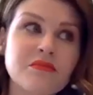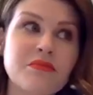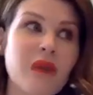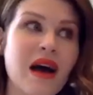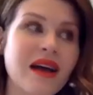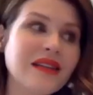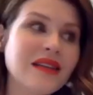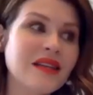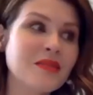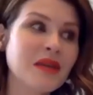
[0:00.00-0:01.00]
behind
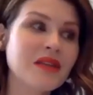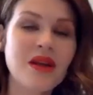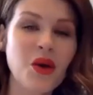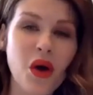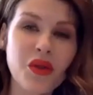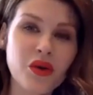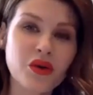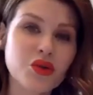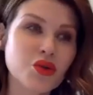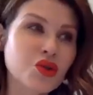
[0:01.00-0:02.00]
us because now all the
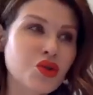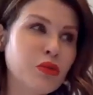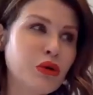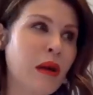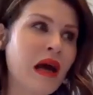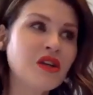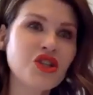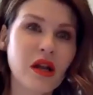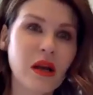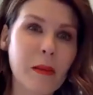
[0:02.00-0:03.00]
girls are super
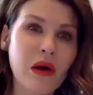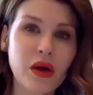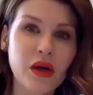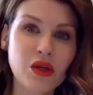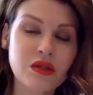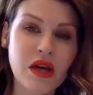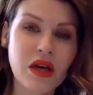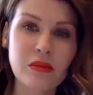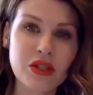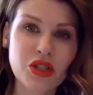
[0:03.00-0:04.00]
passionate about our
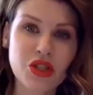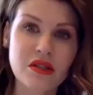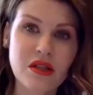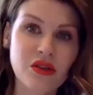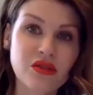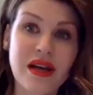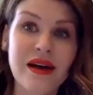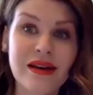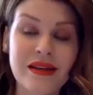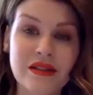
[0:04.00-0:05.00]
Terra machines and they're
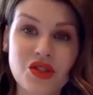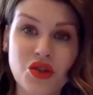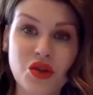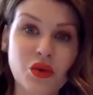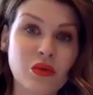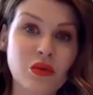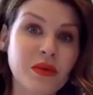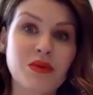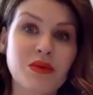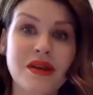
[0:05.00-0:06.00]
dying to
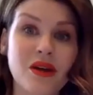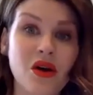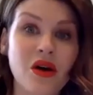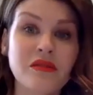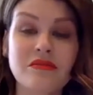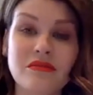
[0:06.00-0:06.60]
be able to get yeah. on